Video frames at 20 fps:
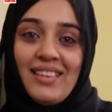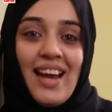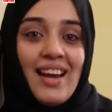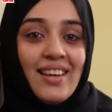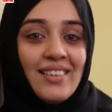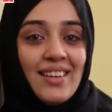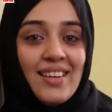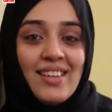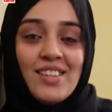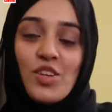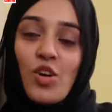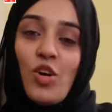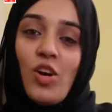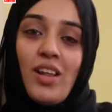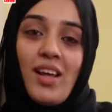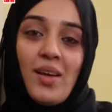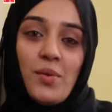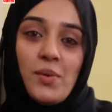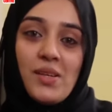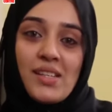That is
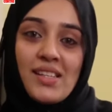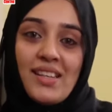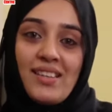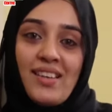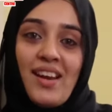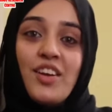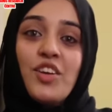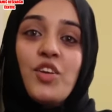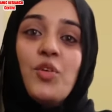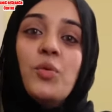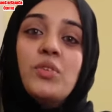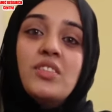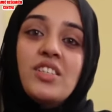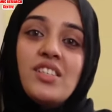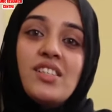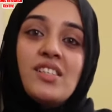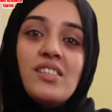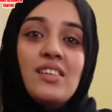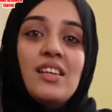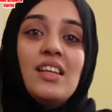all I will say, that you
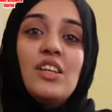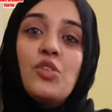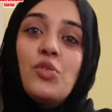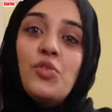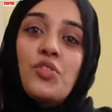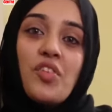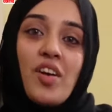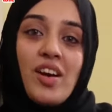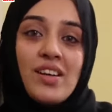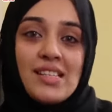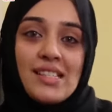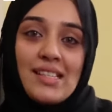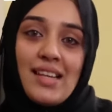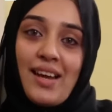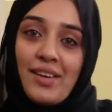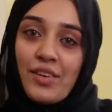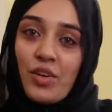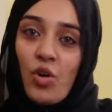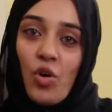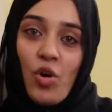just need to trust
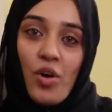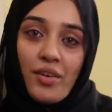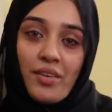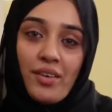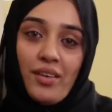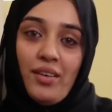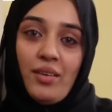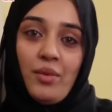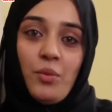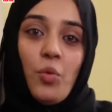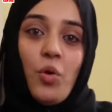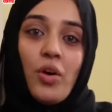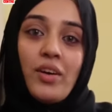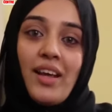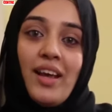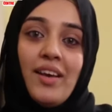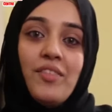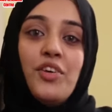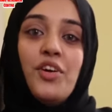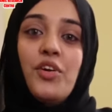that God in
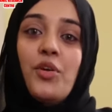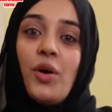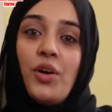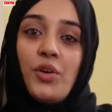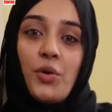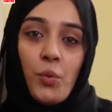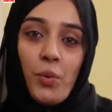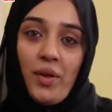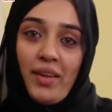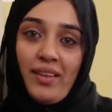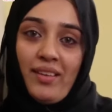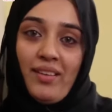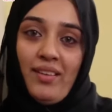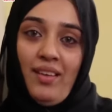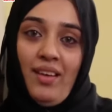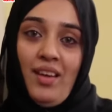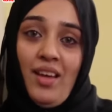whatever you are doing.